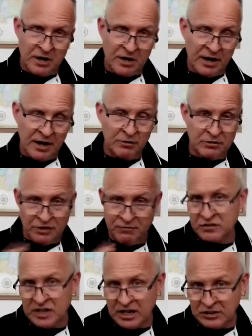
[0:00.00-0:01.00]
on either
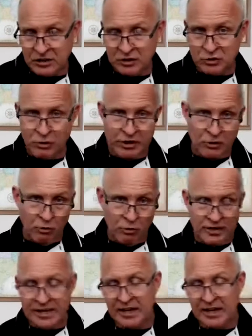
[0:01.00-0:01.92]
different sides of the joint or in